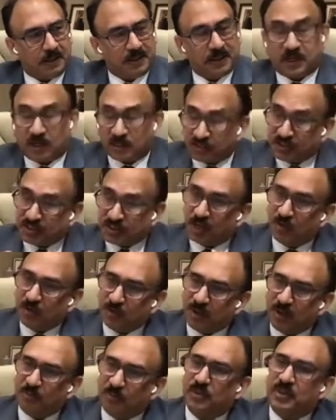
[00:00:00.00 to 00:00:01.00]
The
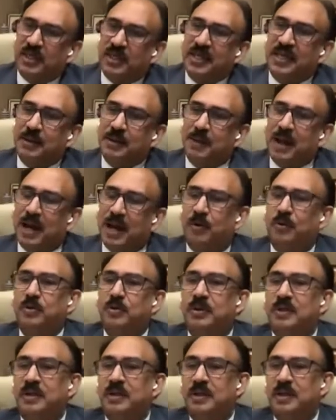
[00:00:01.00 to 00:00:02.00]
concern we have to think
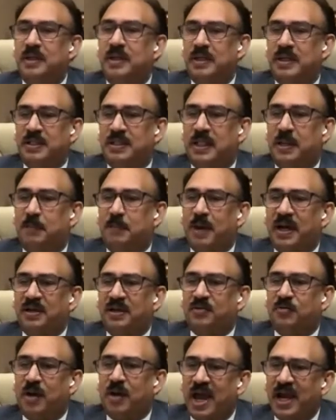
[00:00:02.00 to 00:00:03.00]
about that
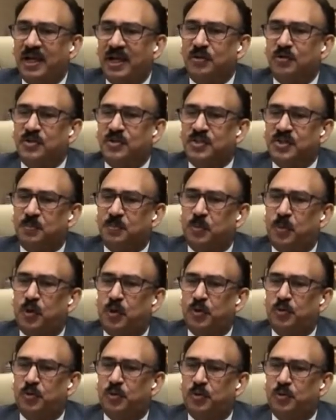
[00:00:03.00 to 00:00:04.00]
by trying to
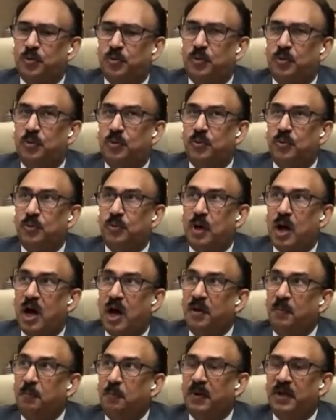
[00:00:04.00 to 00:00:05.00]
support through
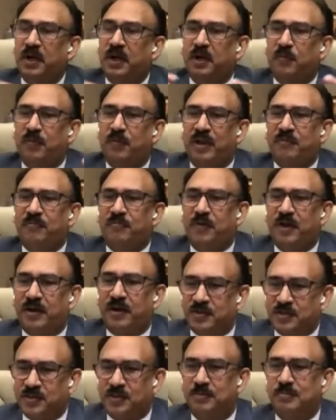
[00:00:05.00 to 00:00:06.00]
unbridled
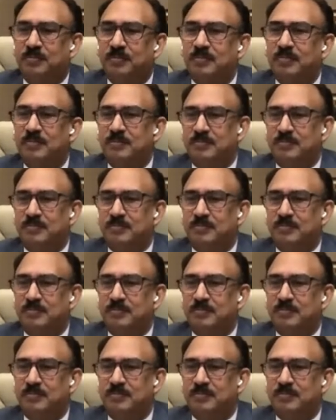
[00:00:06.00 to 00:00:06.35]
welfareism